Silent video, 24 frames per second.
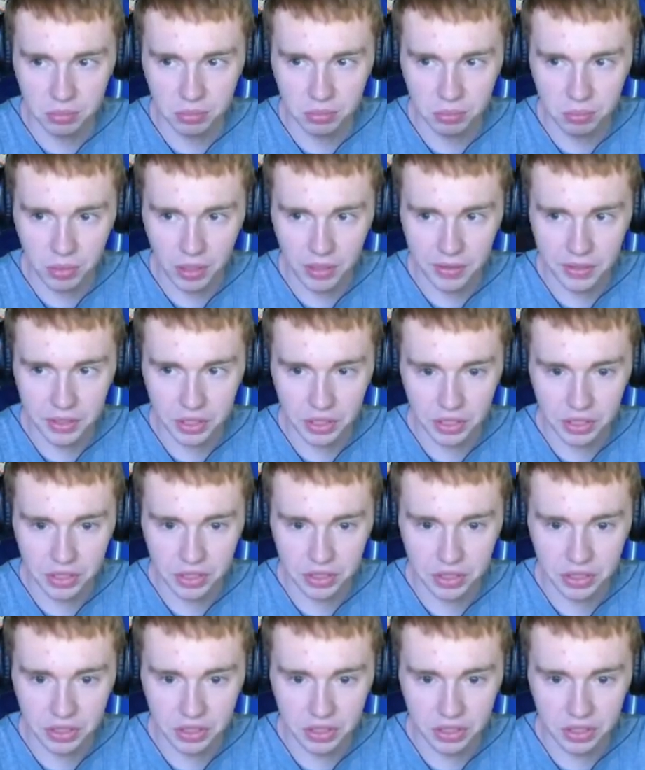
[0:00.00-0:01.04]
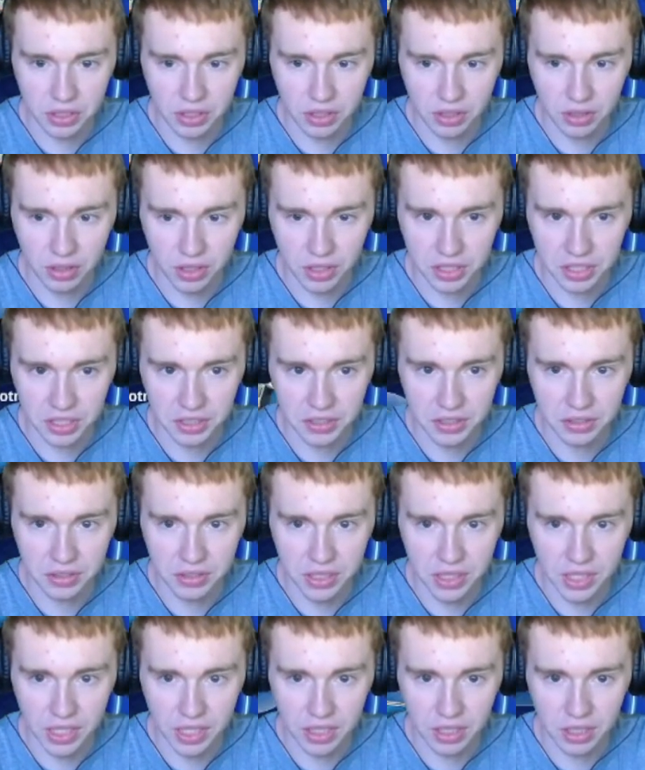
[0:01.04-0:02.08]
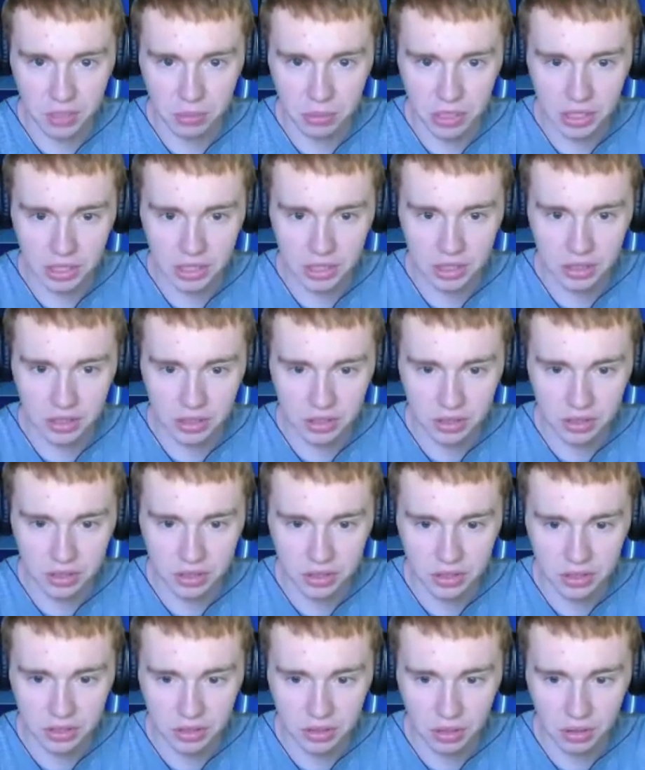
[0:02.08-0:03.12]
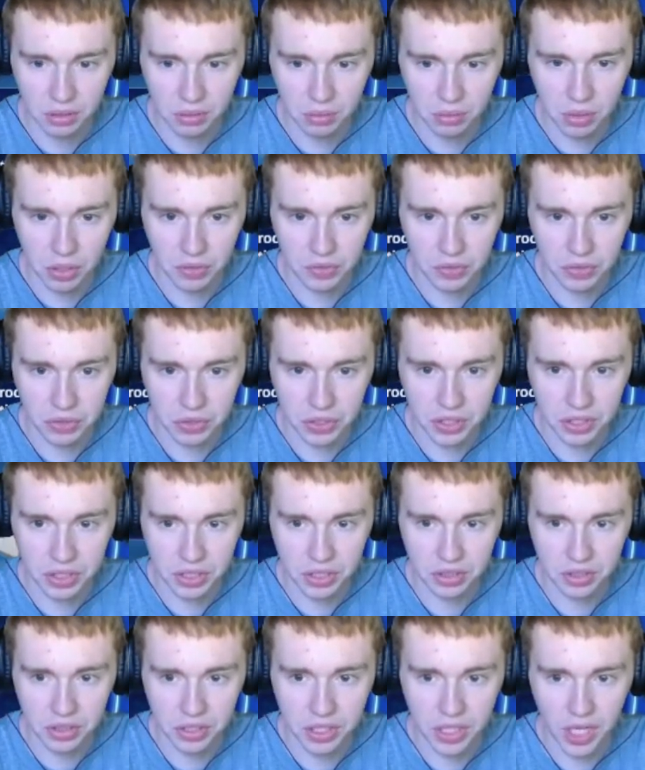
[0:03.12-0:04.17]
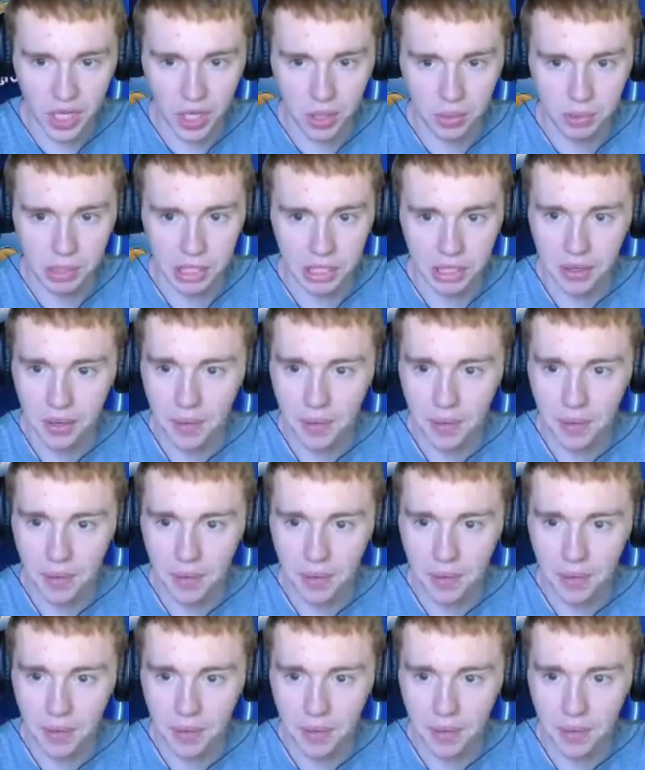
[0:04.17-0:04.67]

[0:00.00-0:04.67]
battery charger, locker, don't need that on me. Water filtration, don't need that on me.